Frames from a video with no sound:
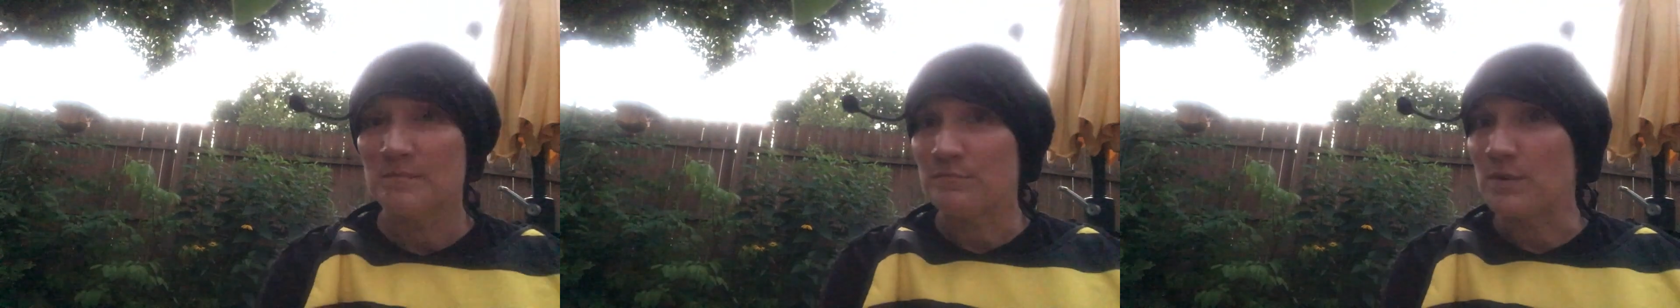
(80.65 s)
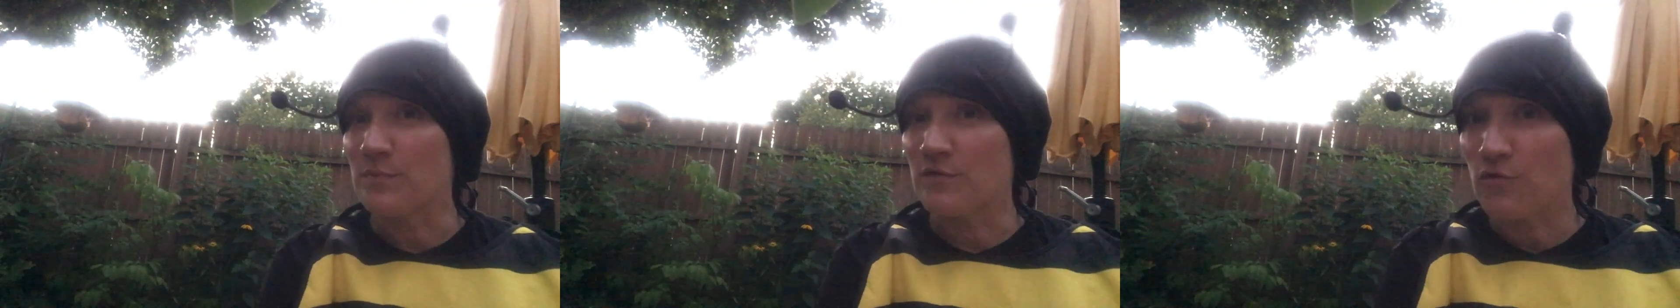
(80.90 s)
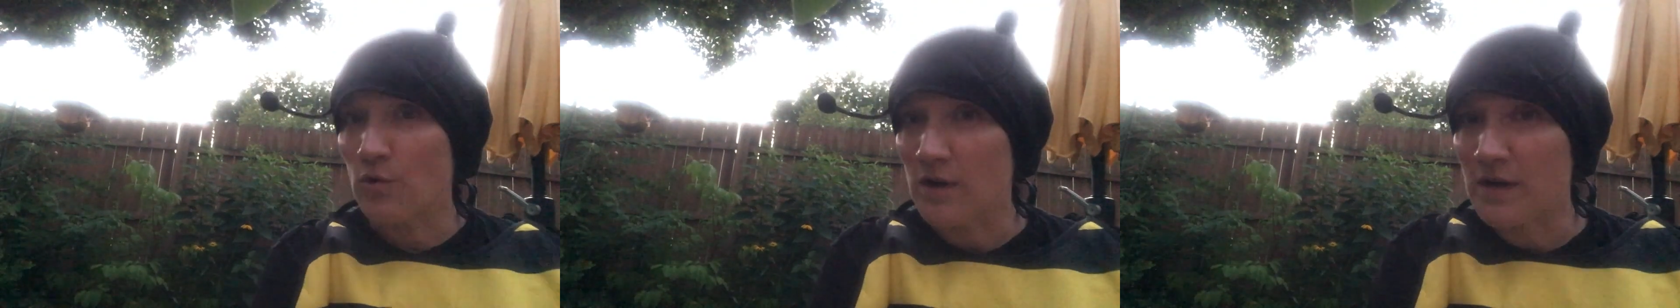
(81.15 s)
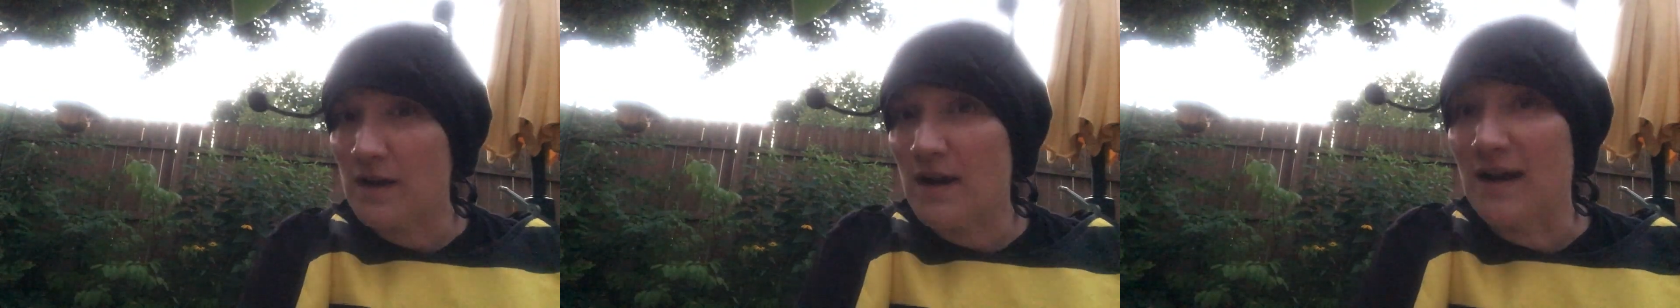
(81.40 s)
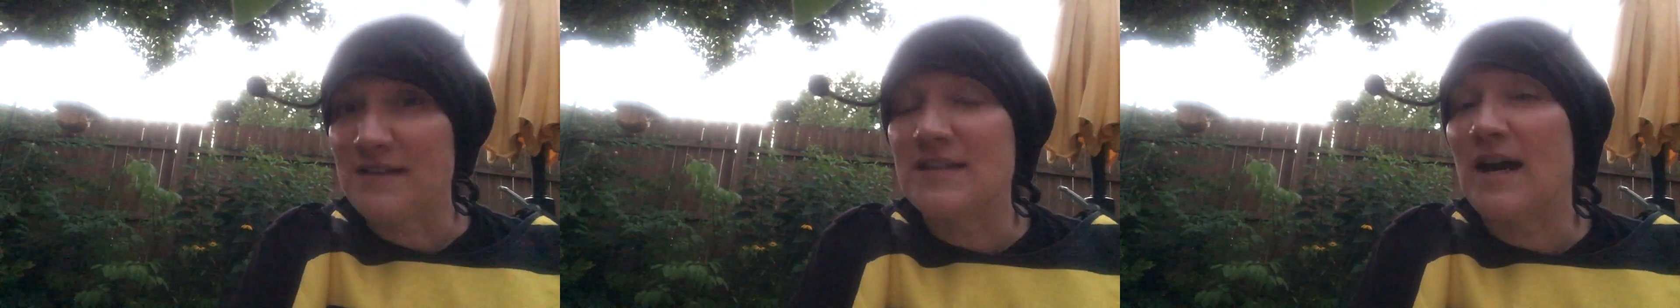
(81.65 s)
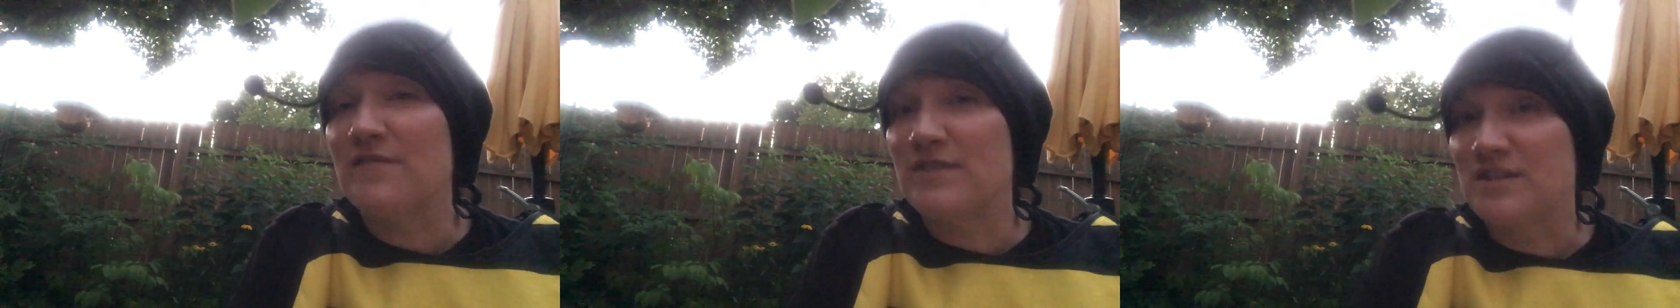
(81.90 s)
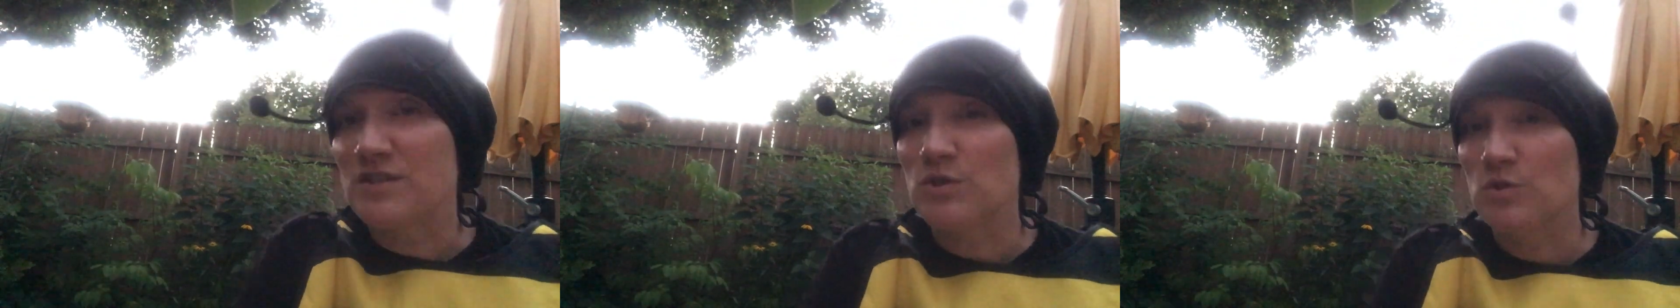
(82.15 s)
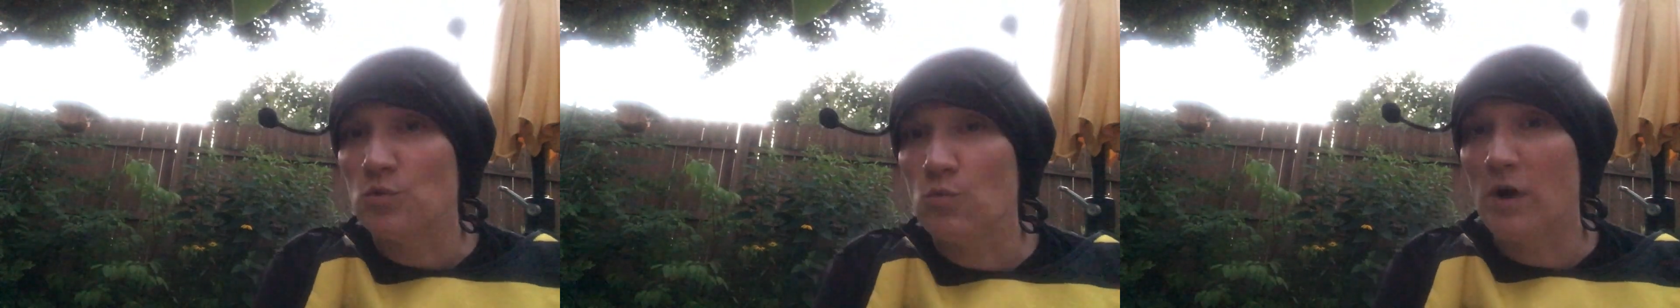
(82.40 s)
But before I dive
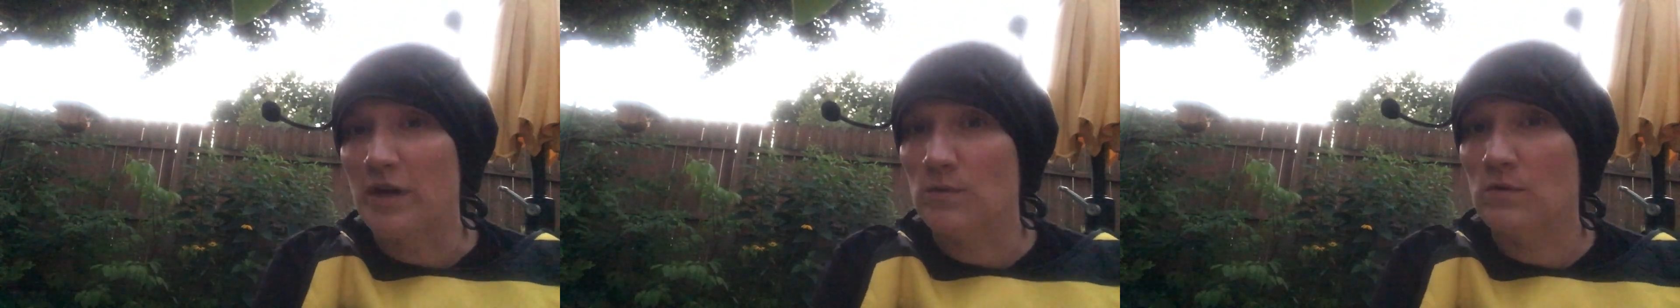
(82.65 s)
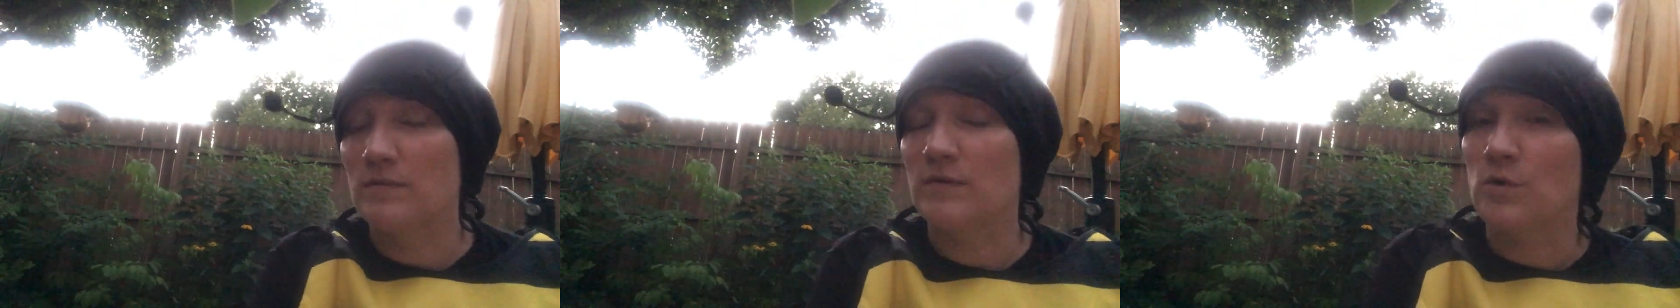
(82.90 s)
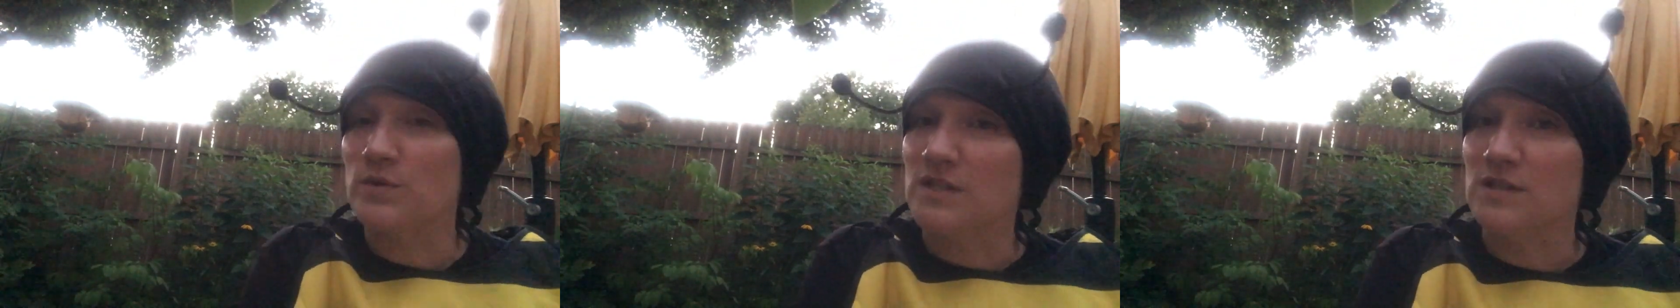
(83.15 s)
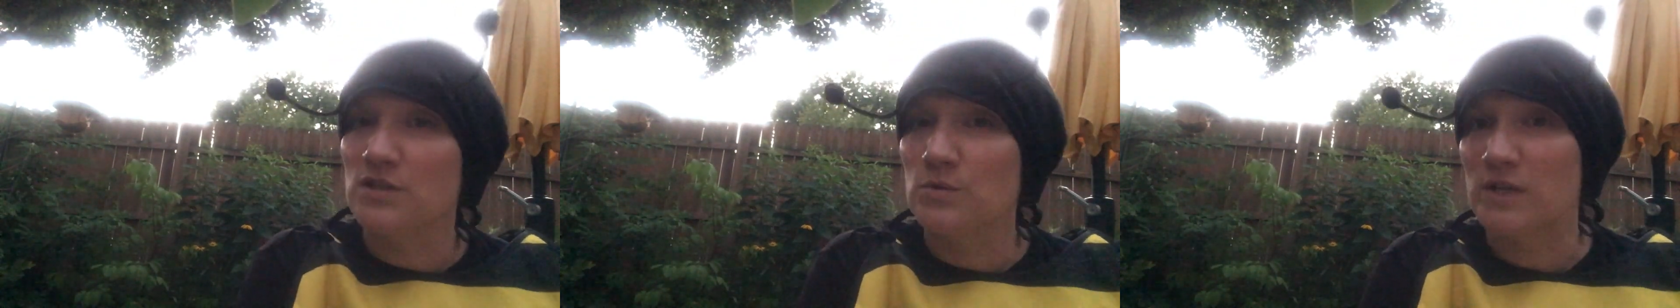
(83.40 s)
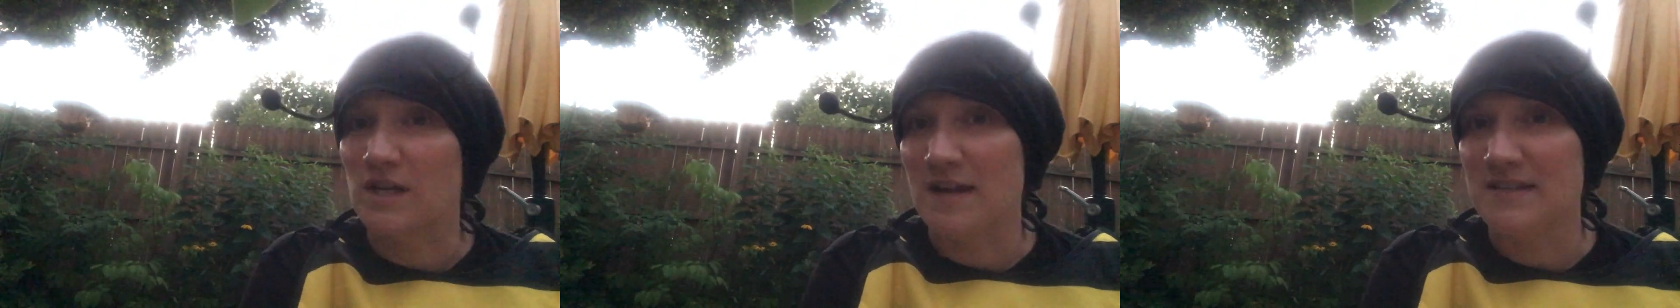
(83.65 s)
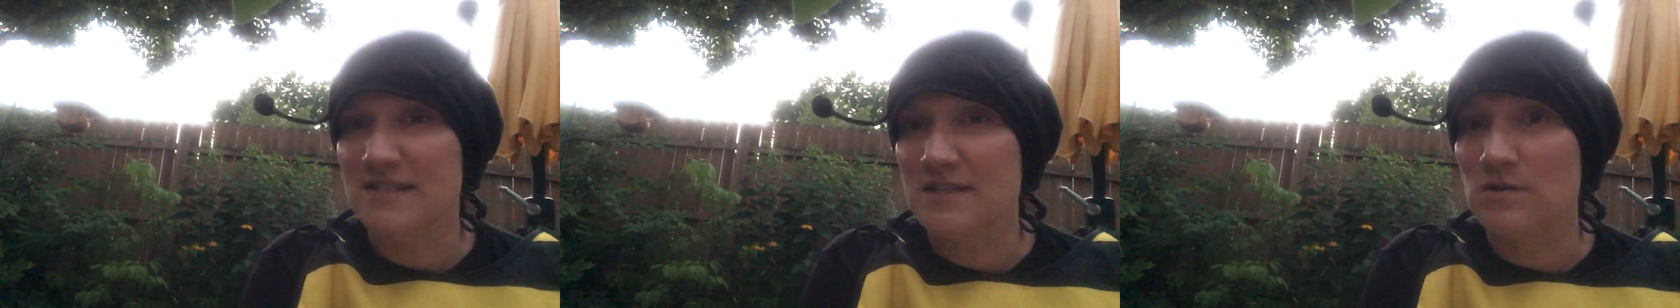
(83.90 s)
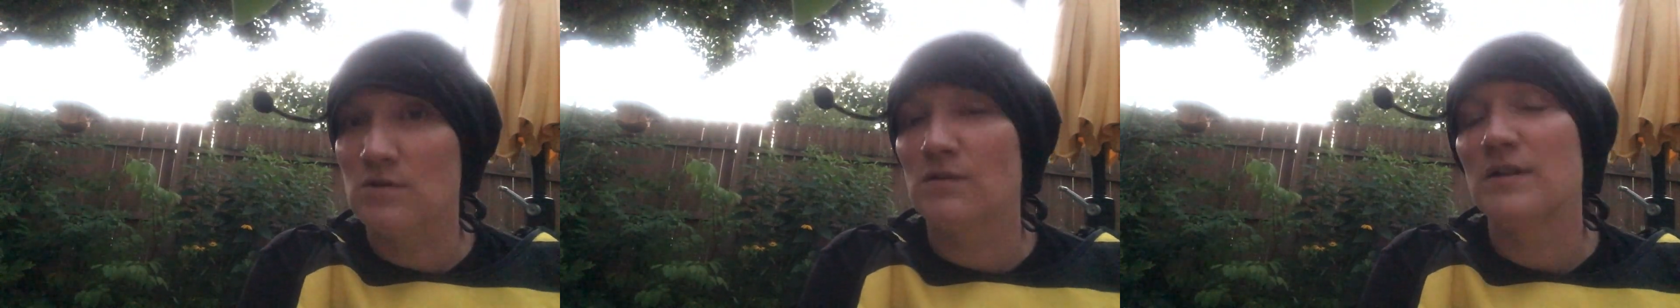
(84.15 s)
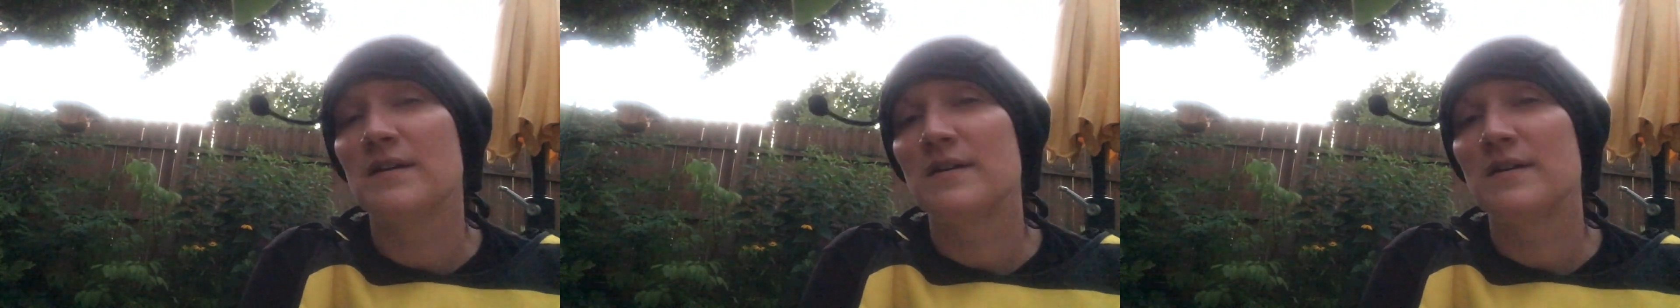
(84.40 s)
into what goes into an ideal